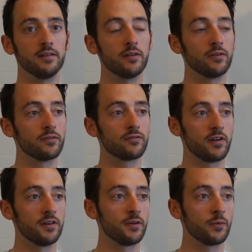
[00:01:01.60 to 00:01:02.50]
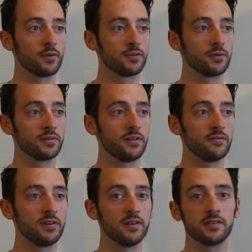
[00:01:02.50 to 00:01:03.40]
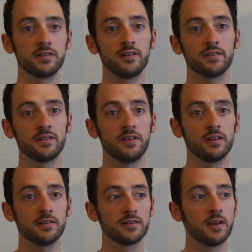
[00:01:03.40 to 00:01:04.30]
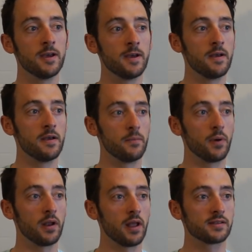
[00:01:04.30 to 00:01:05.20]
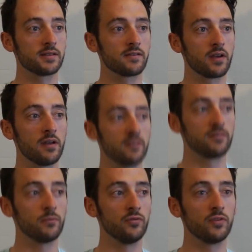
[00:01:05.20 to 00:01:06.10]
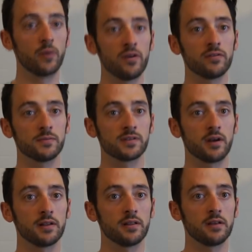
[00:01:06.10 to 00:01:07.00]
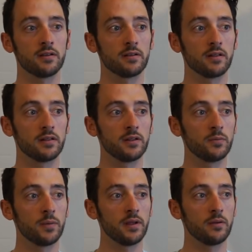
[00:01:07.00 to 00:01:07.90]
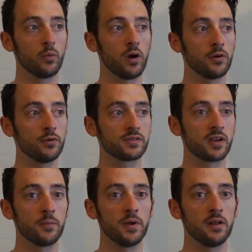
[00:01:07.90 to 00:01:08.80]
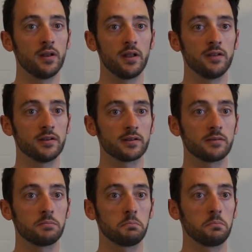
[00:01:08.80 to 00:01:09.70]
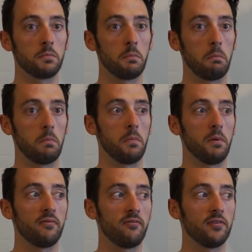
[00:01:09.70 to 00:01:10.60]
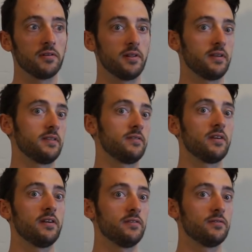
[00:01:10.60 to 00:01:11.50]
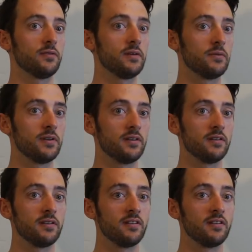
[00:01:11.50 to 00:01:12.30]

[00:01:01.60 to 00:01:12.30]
you know, founded a world tour team for years and years and years. But as they've kind of moved away from cycling a little bit, Wahoo's come in and just, I feel like they've kind of rewritten